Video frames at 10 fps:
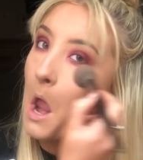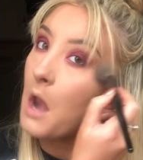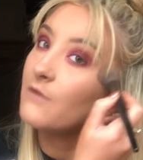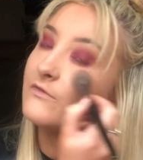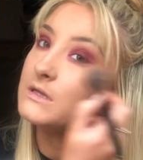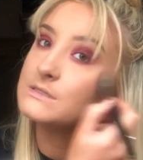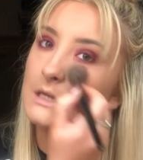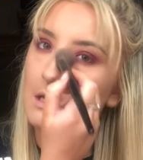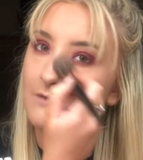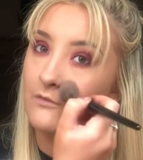And obviously
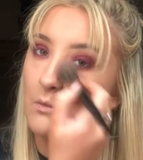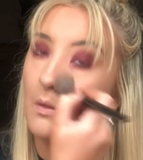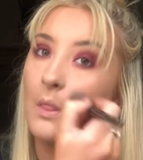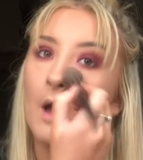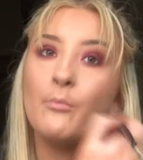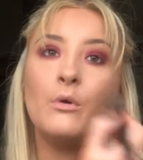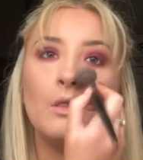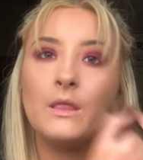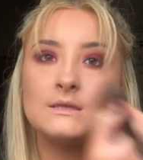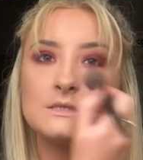you never want that,
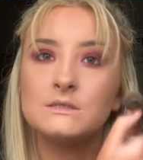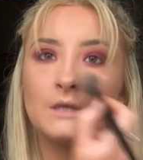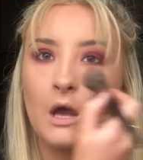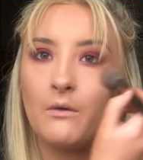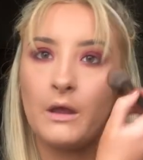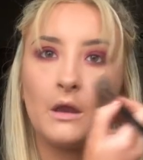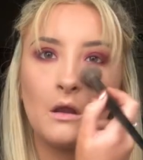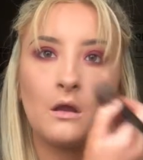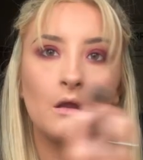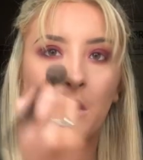but this is going